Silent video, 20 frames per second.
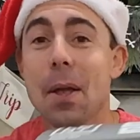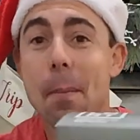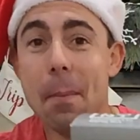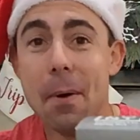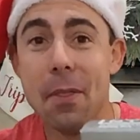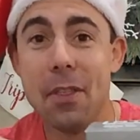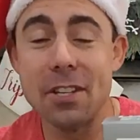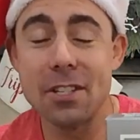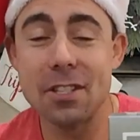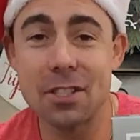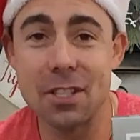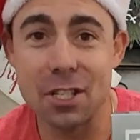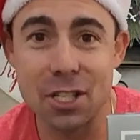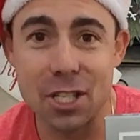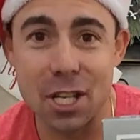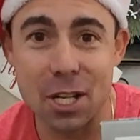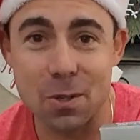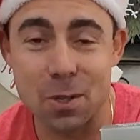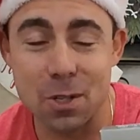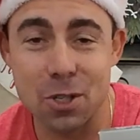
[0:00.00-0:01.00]
But this is the
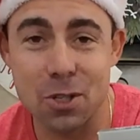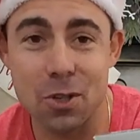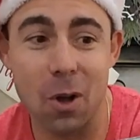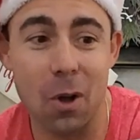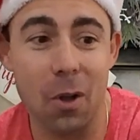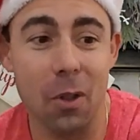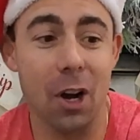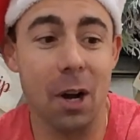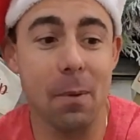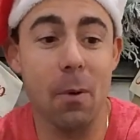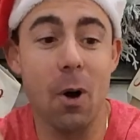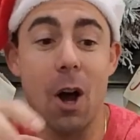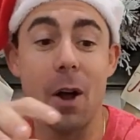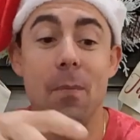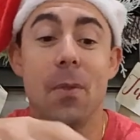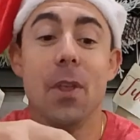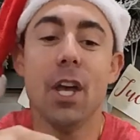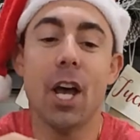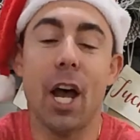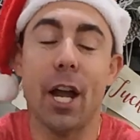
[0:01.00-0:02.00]
citrus salt that I'm
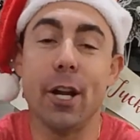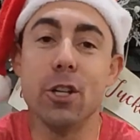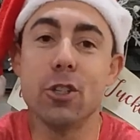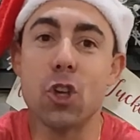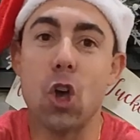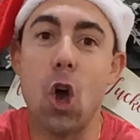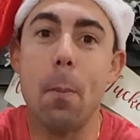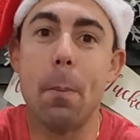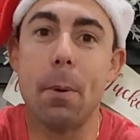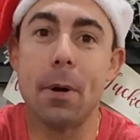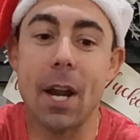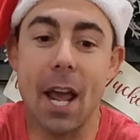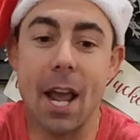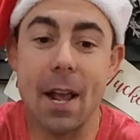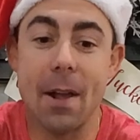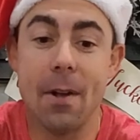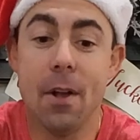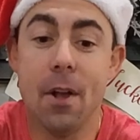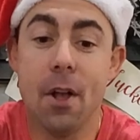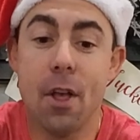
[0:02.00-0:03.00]
on. I usually open
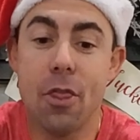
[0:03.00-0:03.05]
a